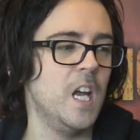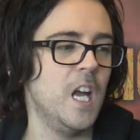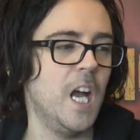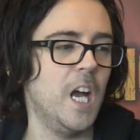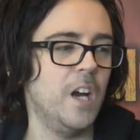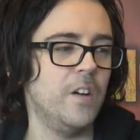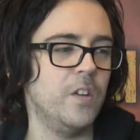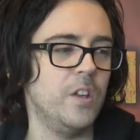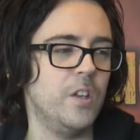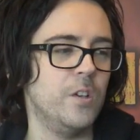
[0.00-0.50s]

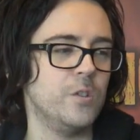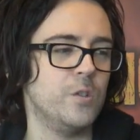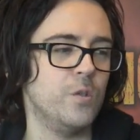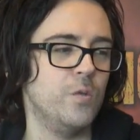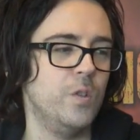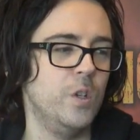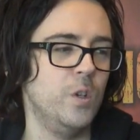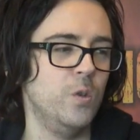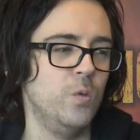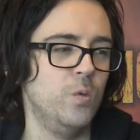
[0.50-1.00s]
However, there's
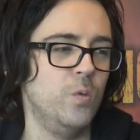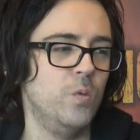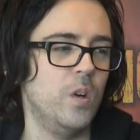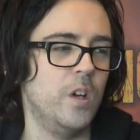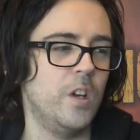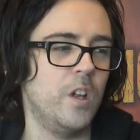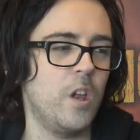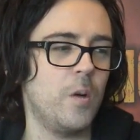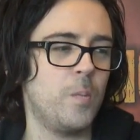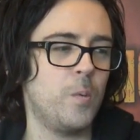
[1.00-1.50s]

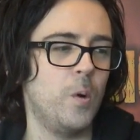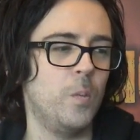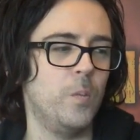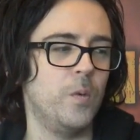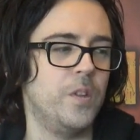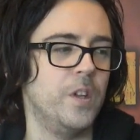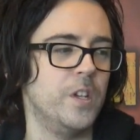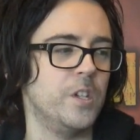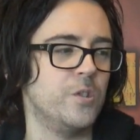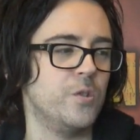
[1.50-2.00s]
another problem
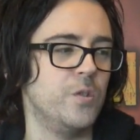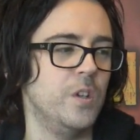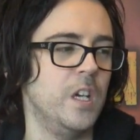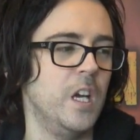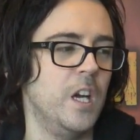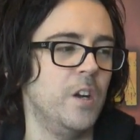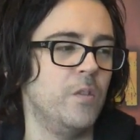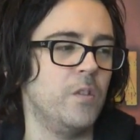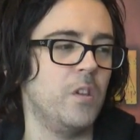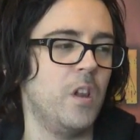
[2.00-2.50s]
with this
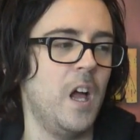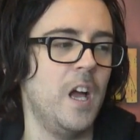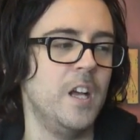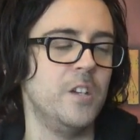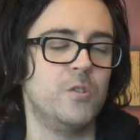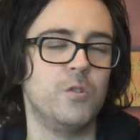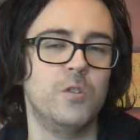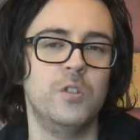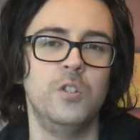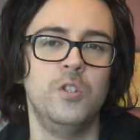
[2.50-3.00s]
trait. It
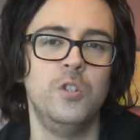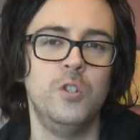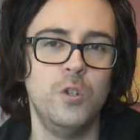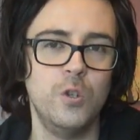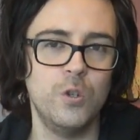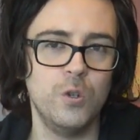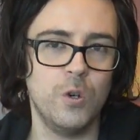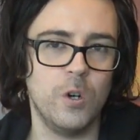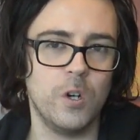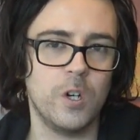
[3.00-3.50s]
relies on
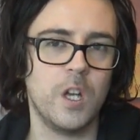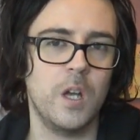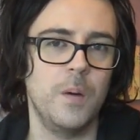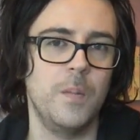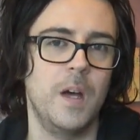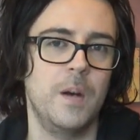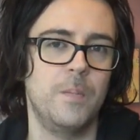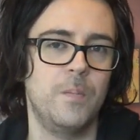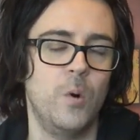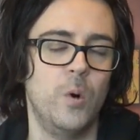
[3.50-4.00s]
your
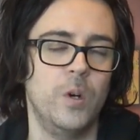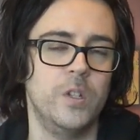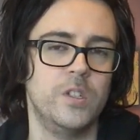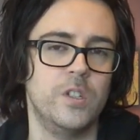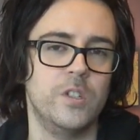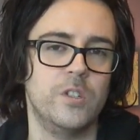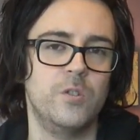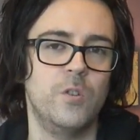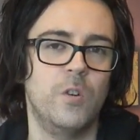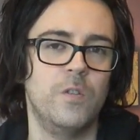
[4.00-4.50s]
command
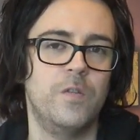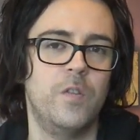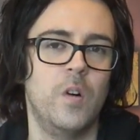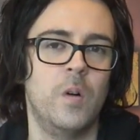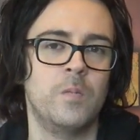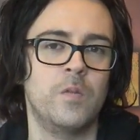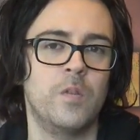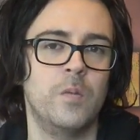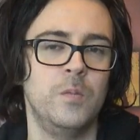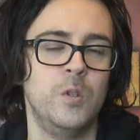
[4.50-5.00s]
points. It's not
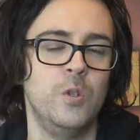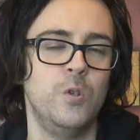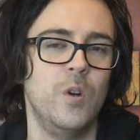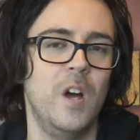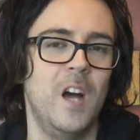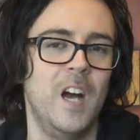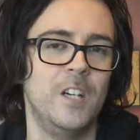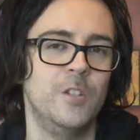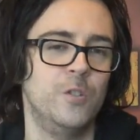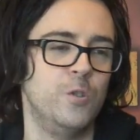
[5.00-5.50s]
farmed from
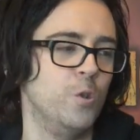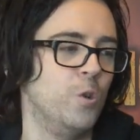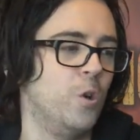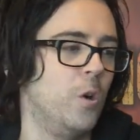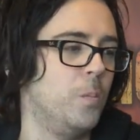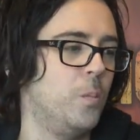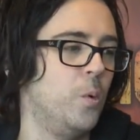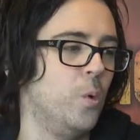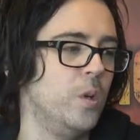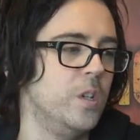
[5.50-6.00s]
you and your
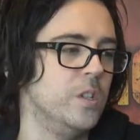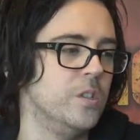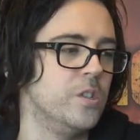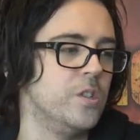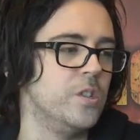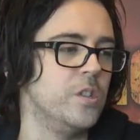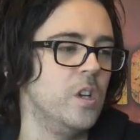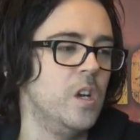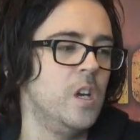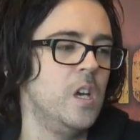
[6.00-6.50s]

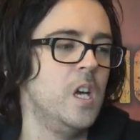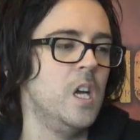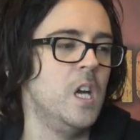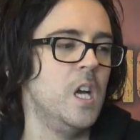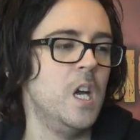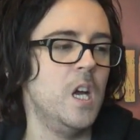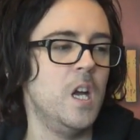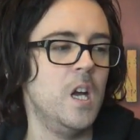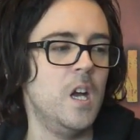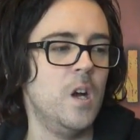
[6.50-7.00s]
opponents.
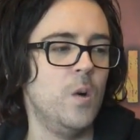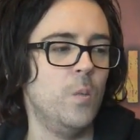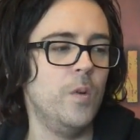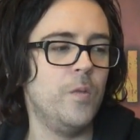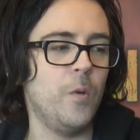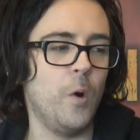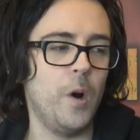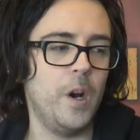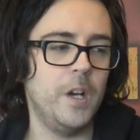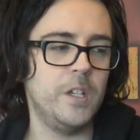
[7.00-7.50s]

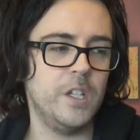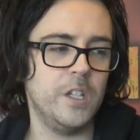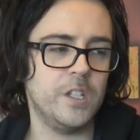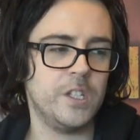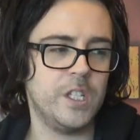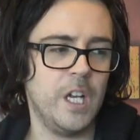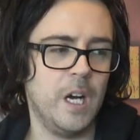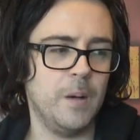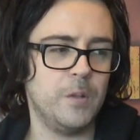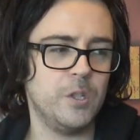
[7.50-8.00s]
We've already
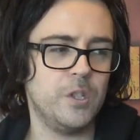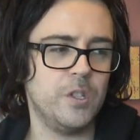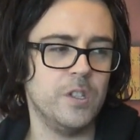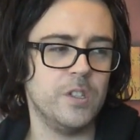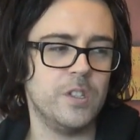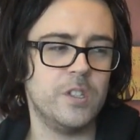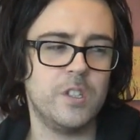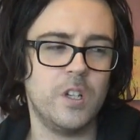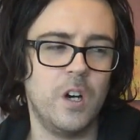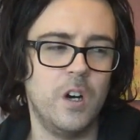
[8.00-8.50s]
established
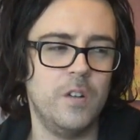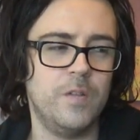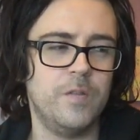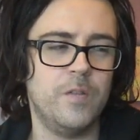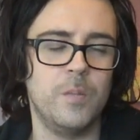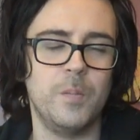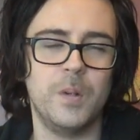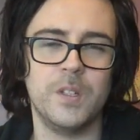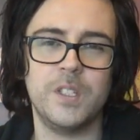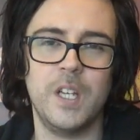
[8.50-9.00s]
it's tough
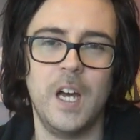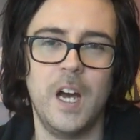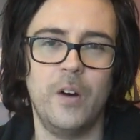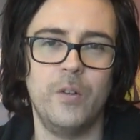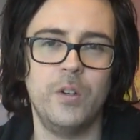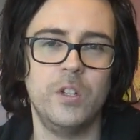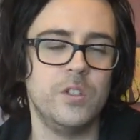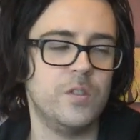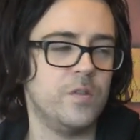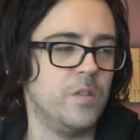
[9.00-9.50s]
for
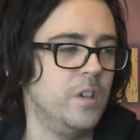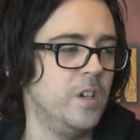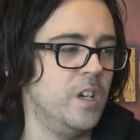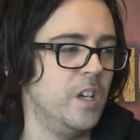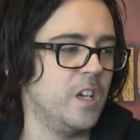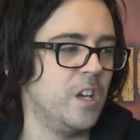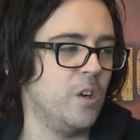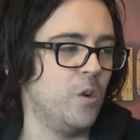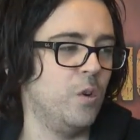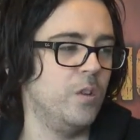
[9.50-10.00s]
battalions for
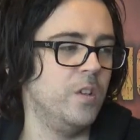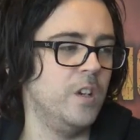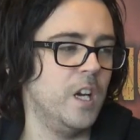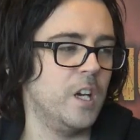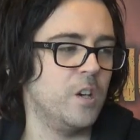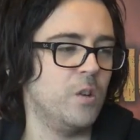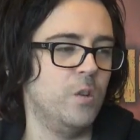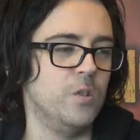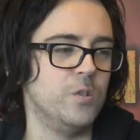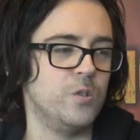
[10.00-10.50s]

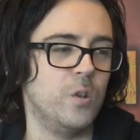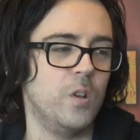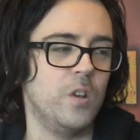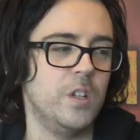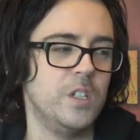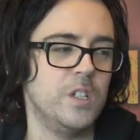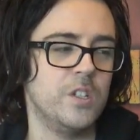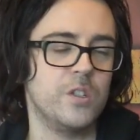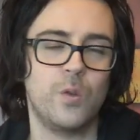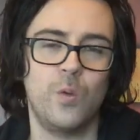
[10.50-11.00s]
Necrons, or at
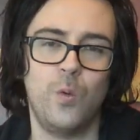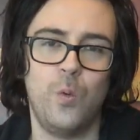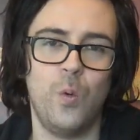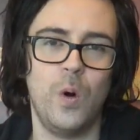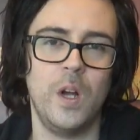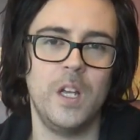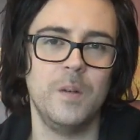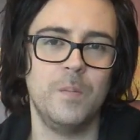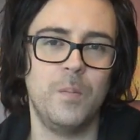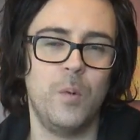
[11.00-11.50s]
least it's
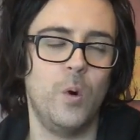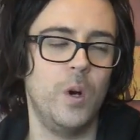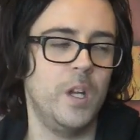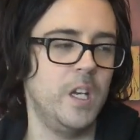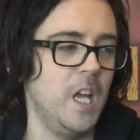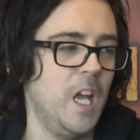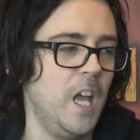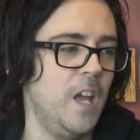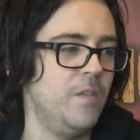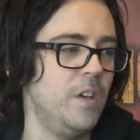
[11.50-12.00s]
quite
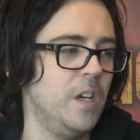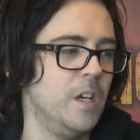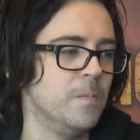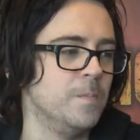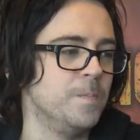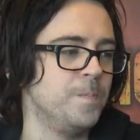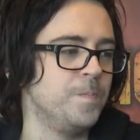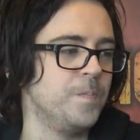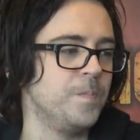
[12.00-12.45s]
point heavy.